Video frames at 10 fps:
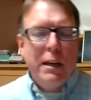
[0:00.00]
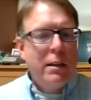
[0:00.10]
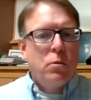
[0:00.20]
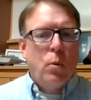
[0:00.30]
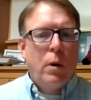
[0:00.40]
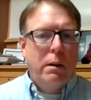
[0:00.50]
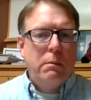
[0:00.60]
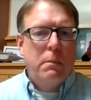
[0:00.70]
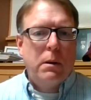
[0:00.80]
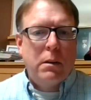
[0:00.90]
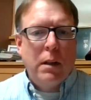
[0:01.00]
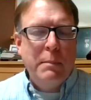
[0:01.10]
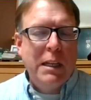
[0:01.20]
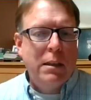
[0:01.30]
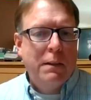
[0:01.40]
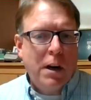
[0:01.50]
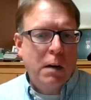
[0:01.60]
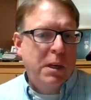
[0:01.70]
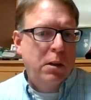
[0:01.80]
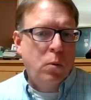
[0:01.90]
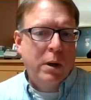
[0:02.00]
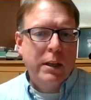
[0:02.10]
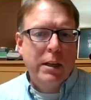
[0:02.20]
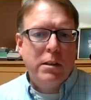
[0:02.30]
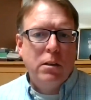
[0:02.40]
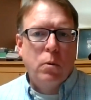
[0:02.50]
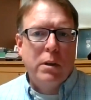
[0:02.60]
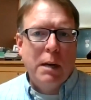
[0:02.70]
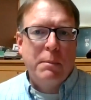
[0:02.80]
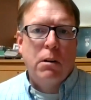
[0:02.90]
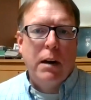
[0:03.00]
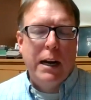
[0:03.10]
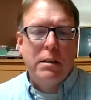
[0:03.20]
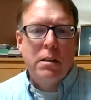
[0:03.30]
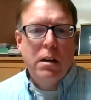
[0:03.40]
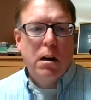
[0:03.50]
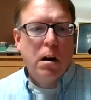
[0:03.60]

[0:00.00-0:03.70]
it is the climate and the environment is one of the issues where Democrats